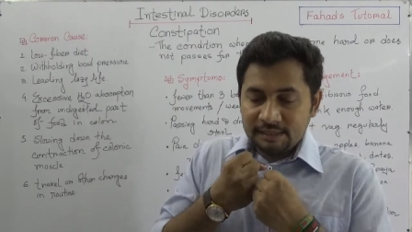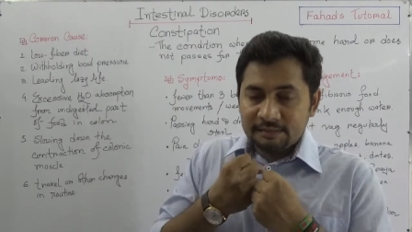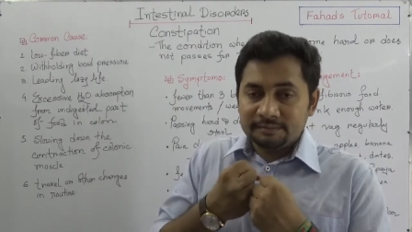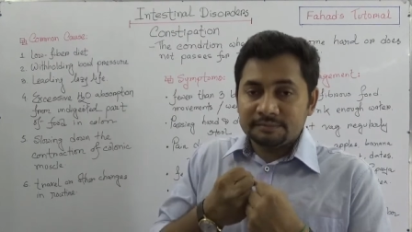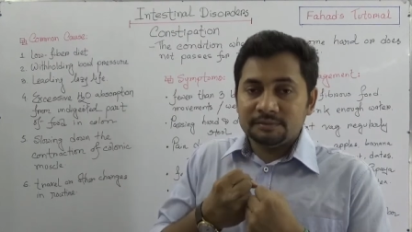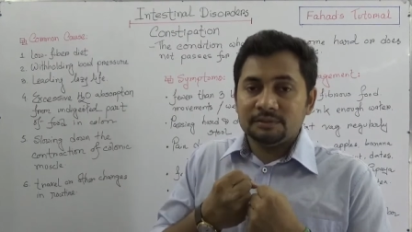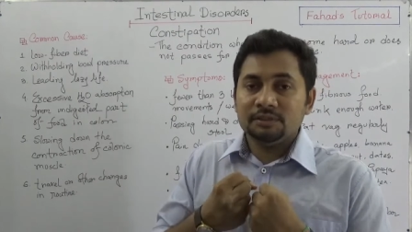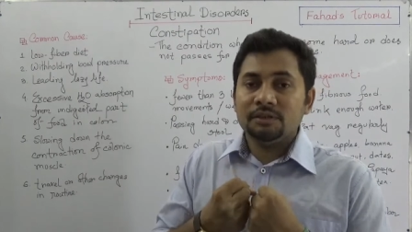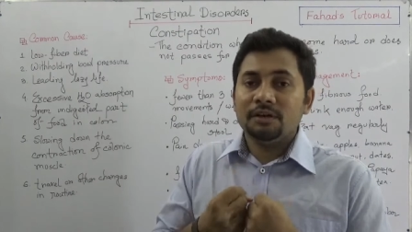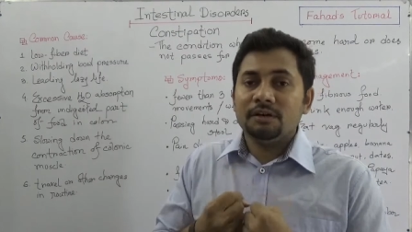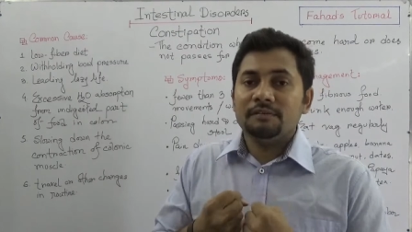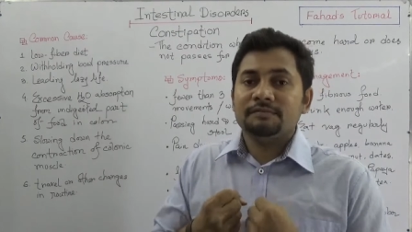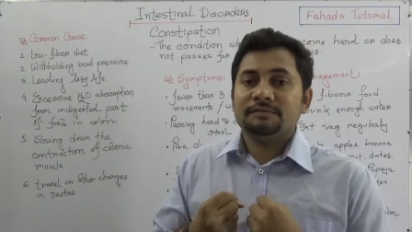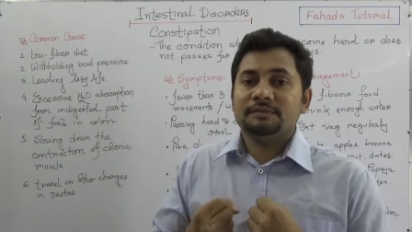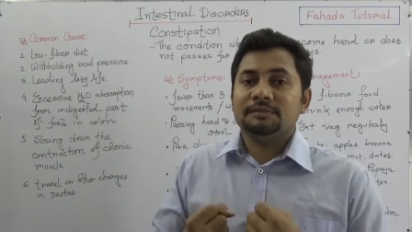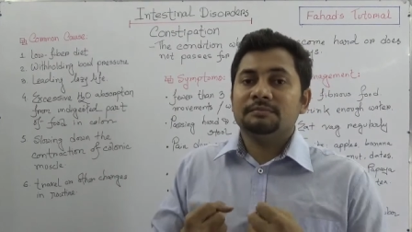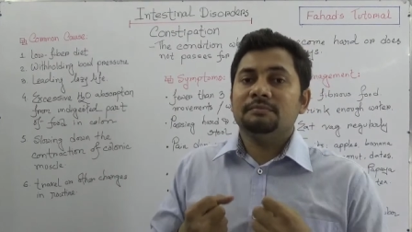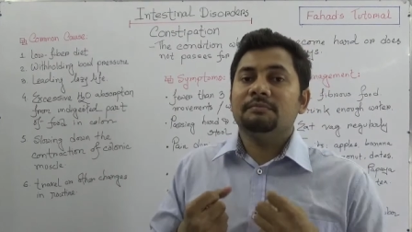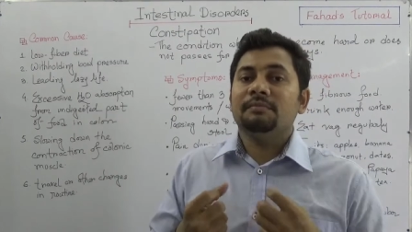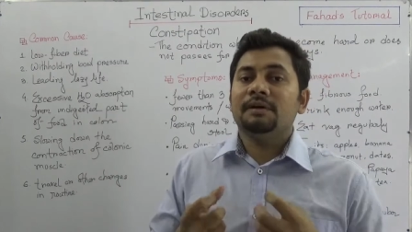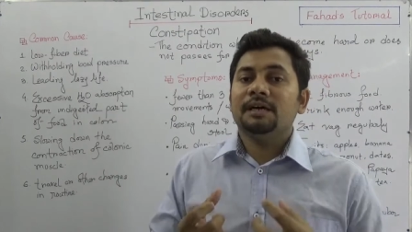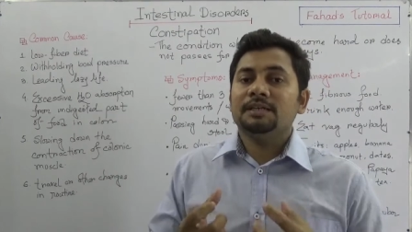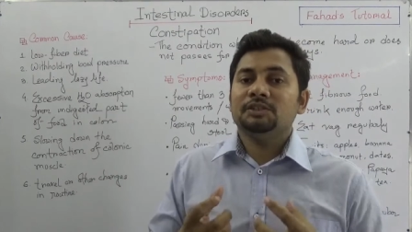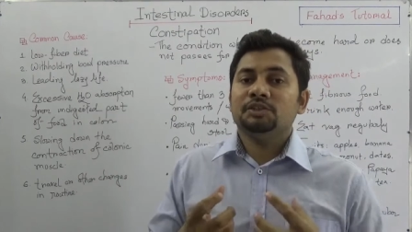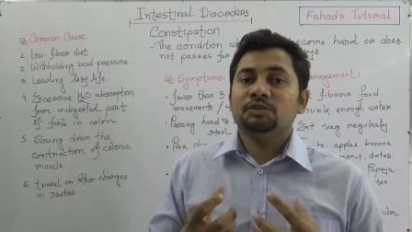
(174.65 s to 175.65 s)
absorbs
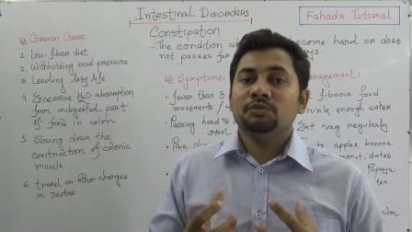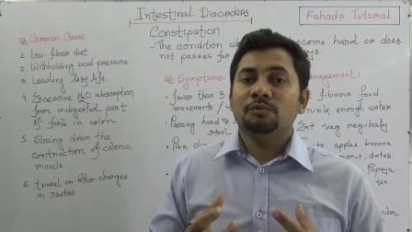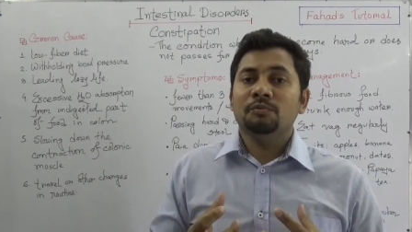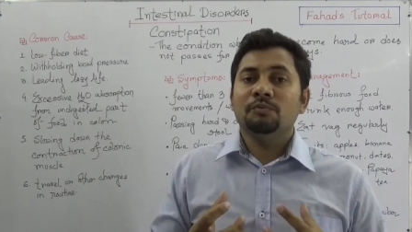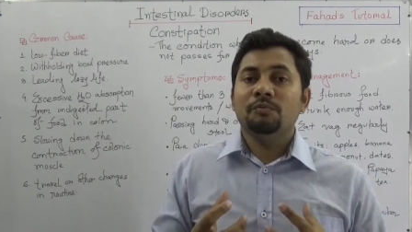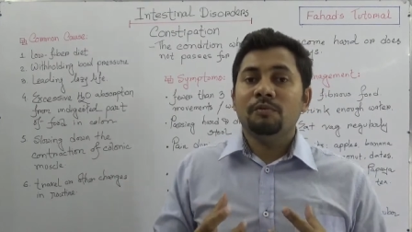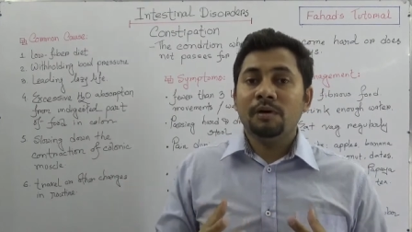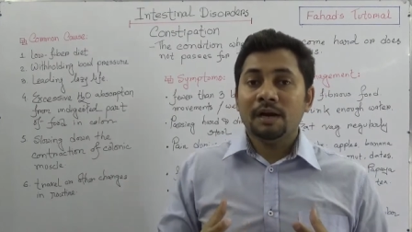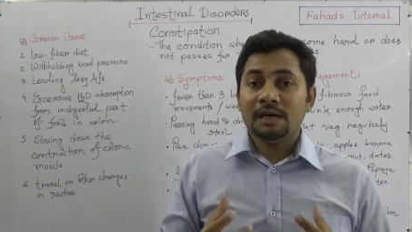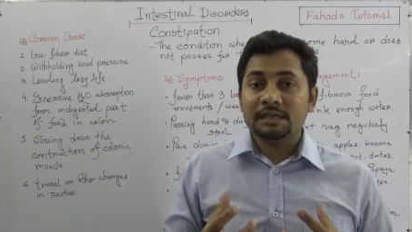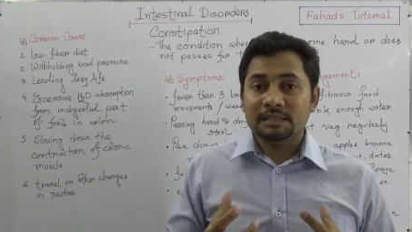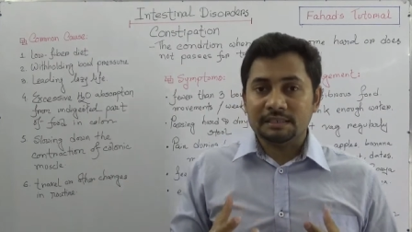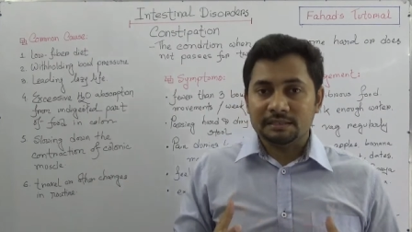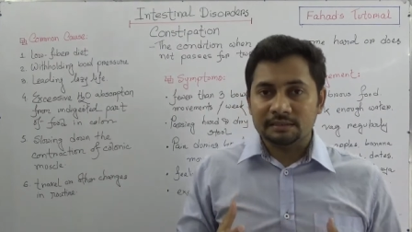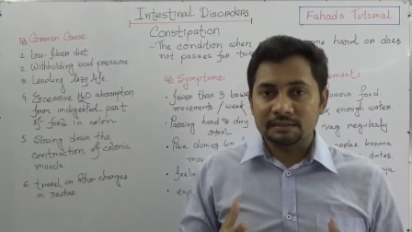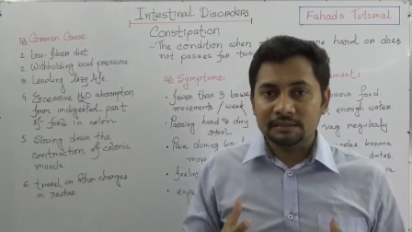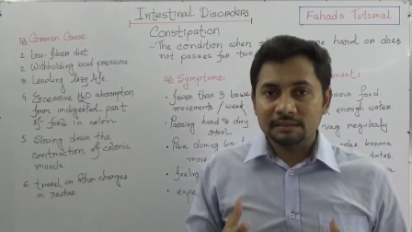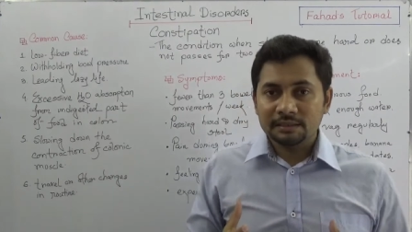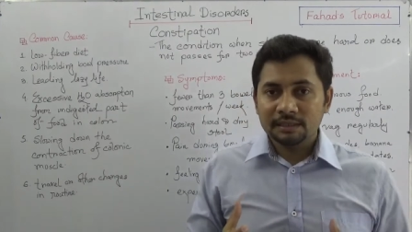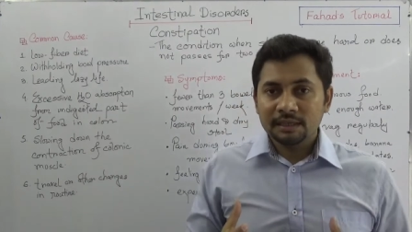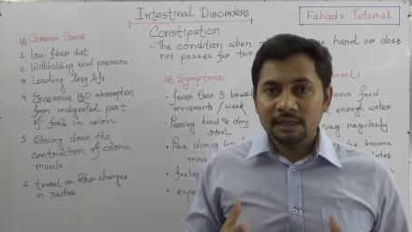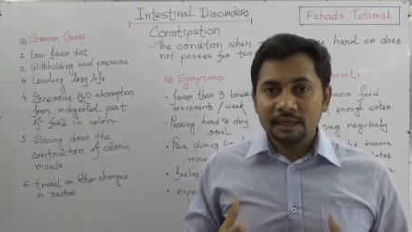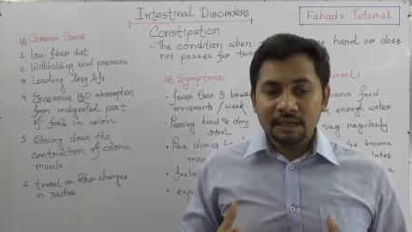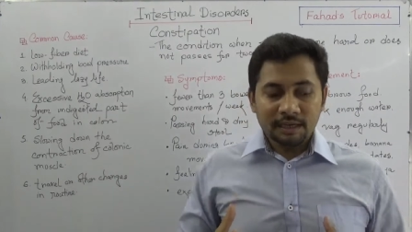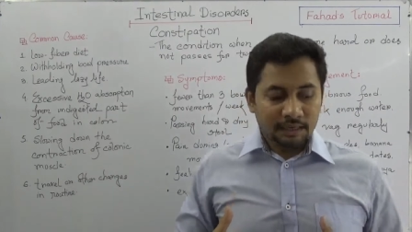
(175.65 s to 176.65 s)
much water